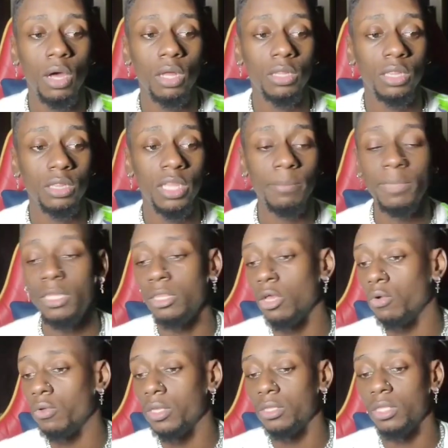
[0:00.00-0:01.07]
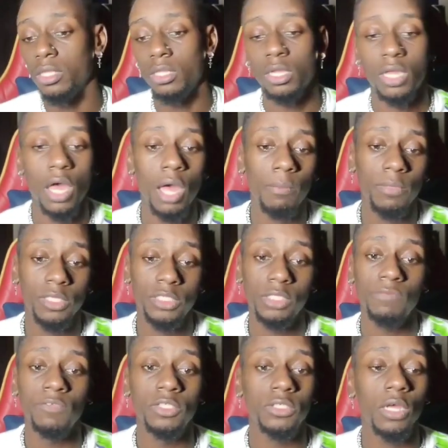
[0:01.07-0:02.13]
Let me know in the
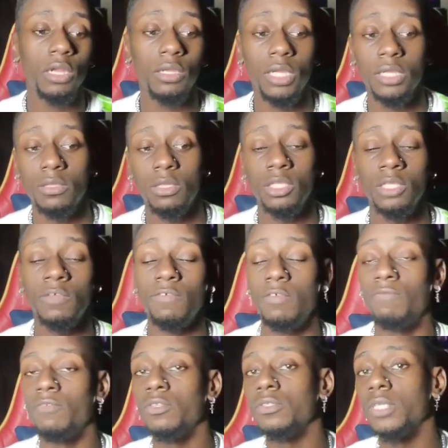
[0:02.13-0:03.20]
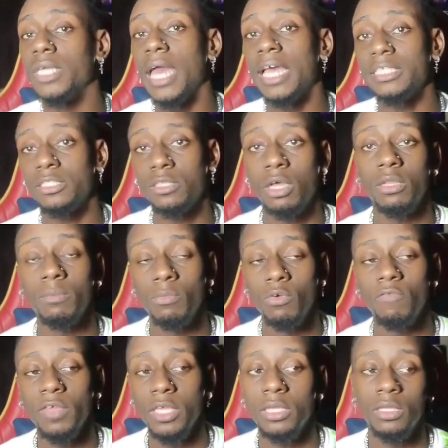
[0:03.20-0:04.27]
comments if you guys saw the
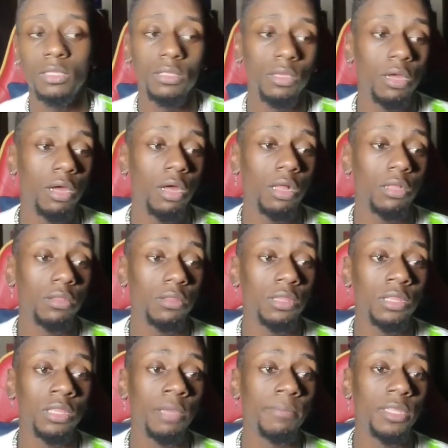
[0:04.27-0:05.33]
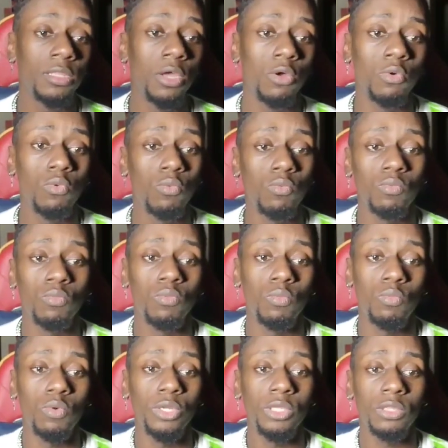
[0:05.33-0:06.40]
movie. Let me know
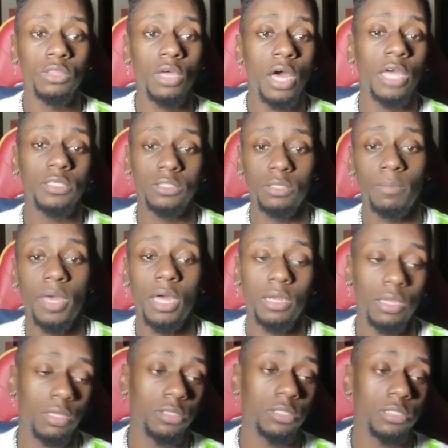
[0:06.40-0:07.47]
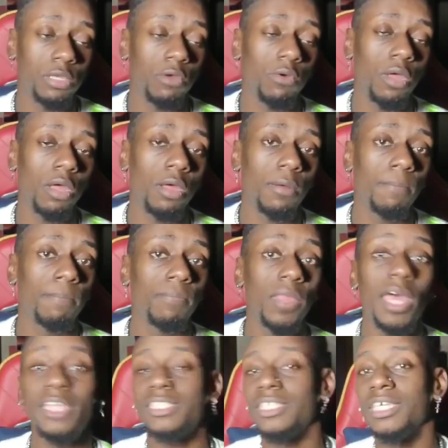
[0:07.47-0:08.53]
what your thoughts about it. So,
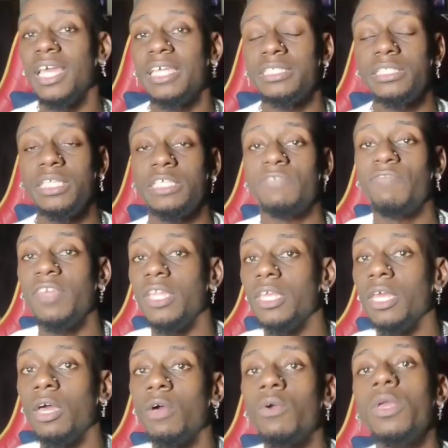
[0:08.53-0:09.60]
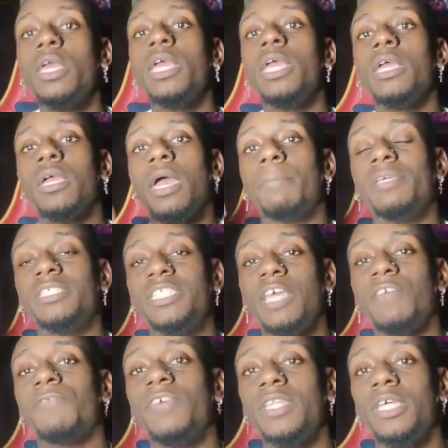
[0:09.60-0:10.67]
I see you guys in this video. You gotta be
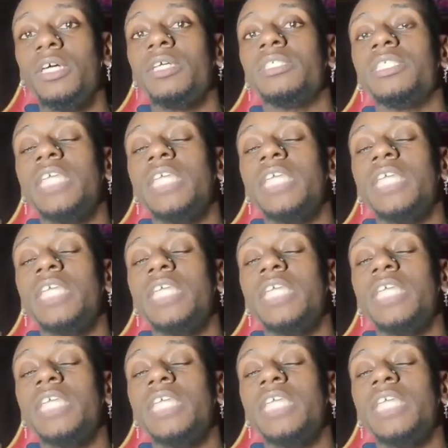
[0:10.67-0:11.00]
safe for that.